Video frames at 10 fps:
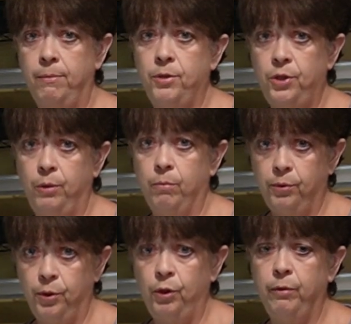them to
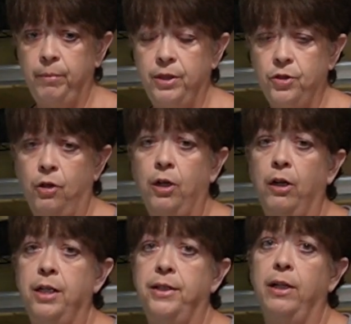improve and be
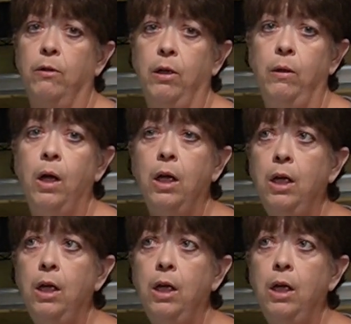stronger as they grow.